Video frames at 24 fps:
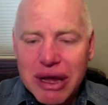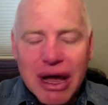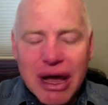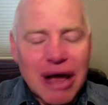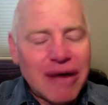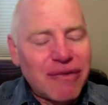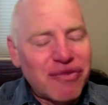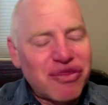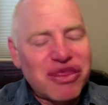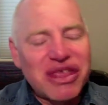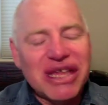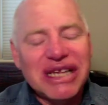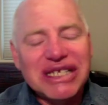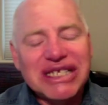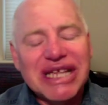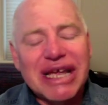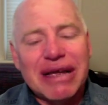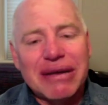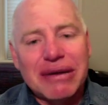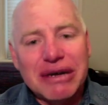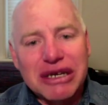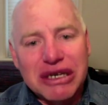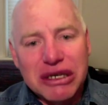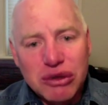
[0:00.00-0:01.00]
of things
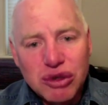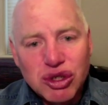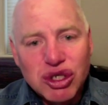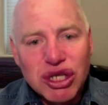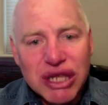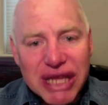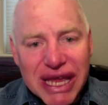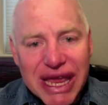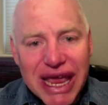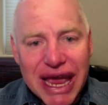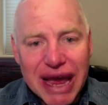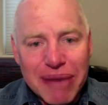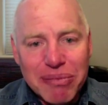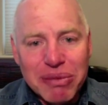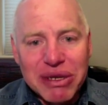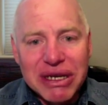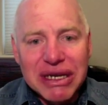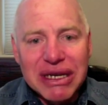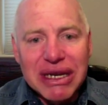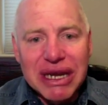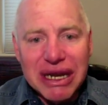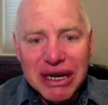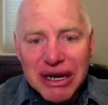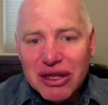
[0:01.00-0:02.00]
that usually
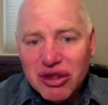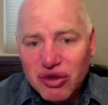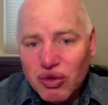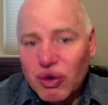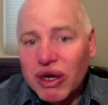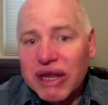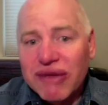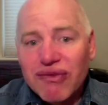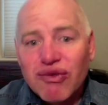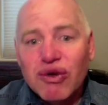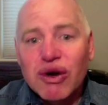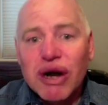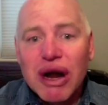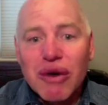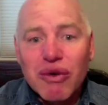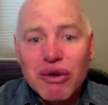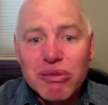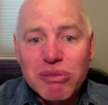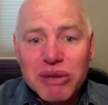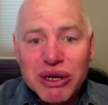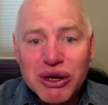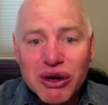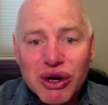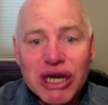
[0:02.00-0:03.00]
happen in a 24 hour
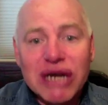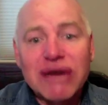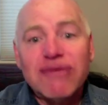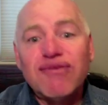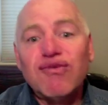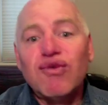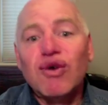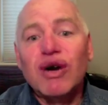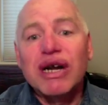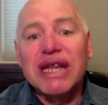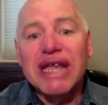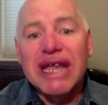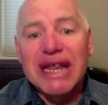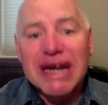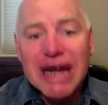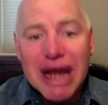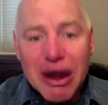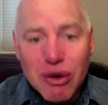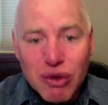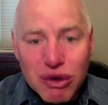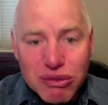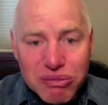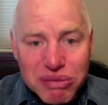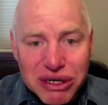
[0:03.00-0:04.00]
period, a 48
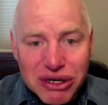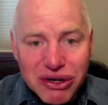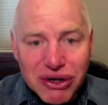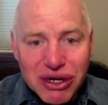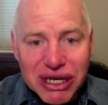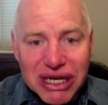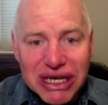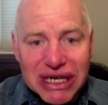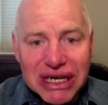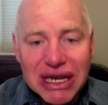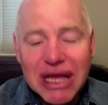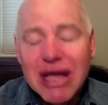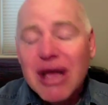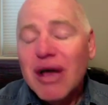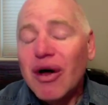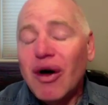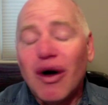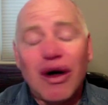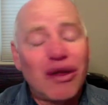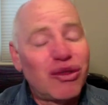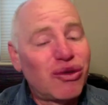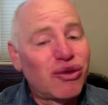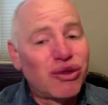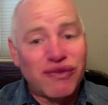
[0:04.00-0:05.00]
hour period.
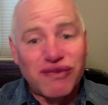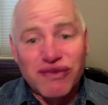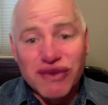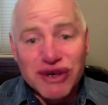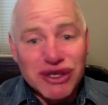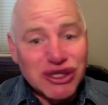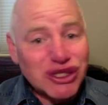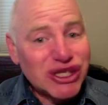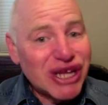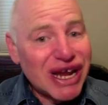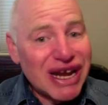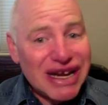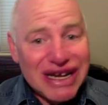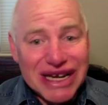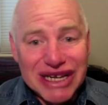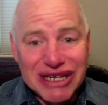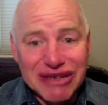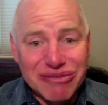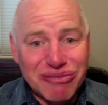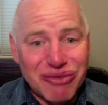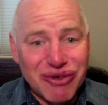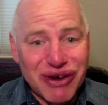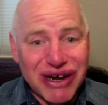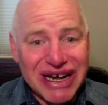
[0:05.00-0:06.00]
Although the first day I need
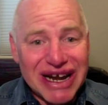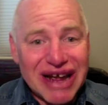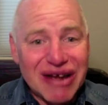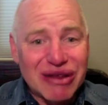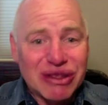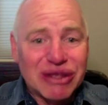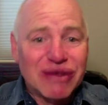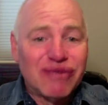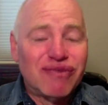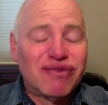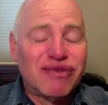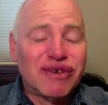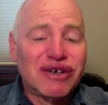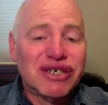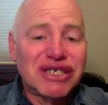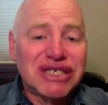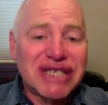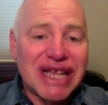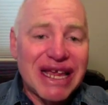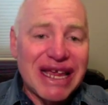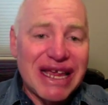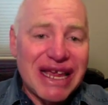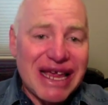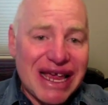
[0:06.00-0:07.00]
to point out, the
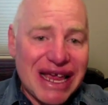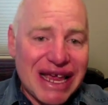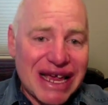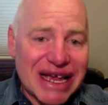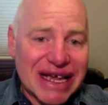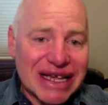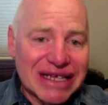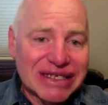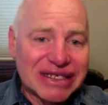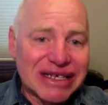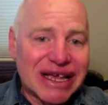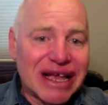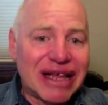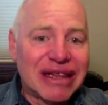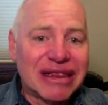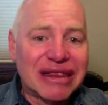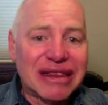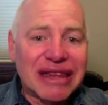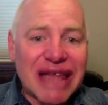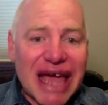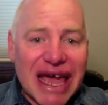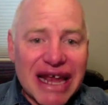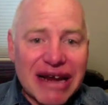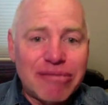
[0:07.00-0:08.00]
first day has a
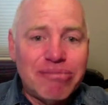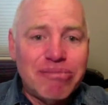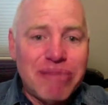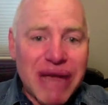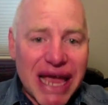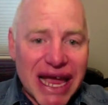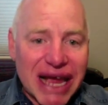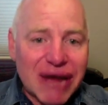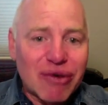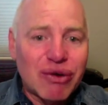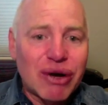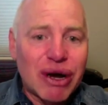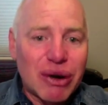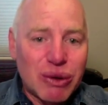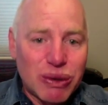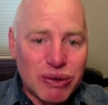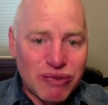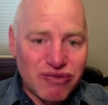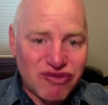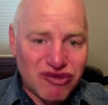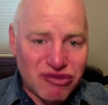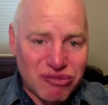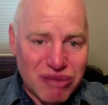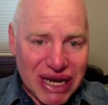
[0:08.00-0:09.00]
lot of background
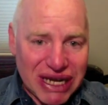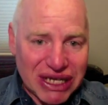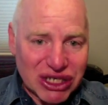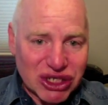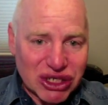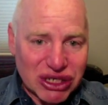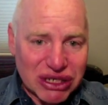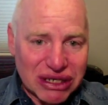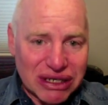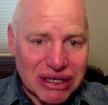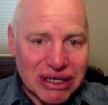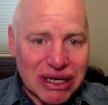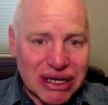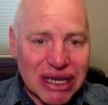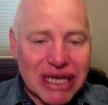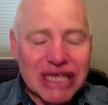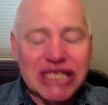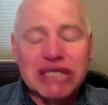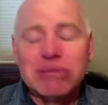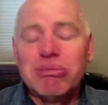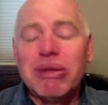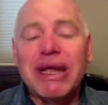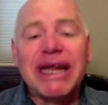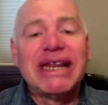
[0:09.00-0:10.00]
information
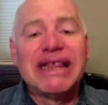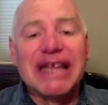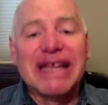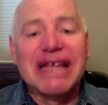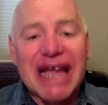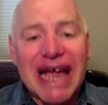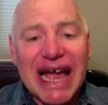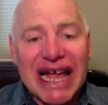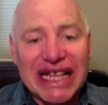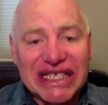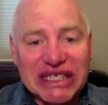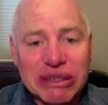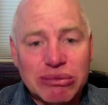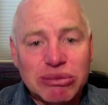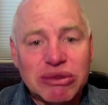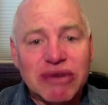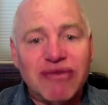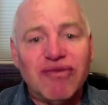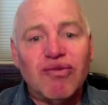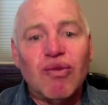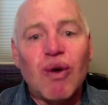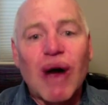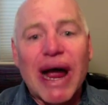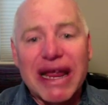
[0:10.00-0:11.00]
explaining the concepts
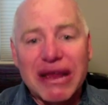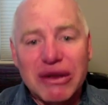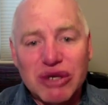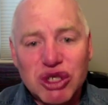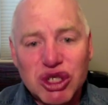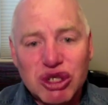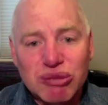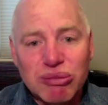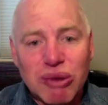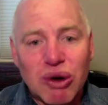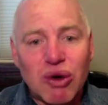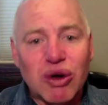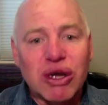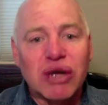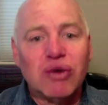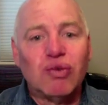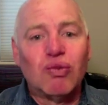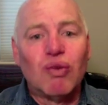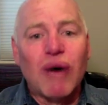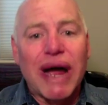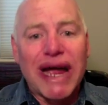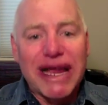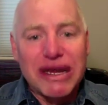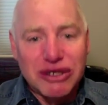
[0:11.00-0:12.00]
of why you smoke and
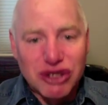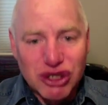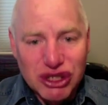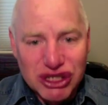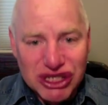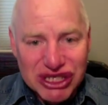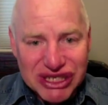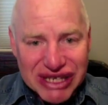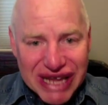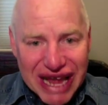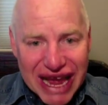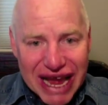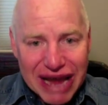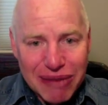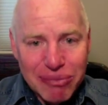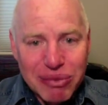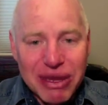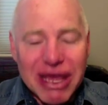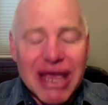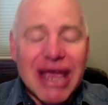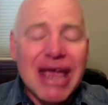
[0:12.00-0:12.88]
why you should stop.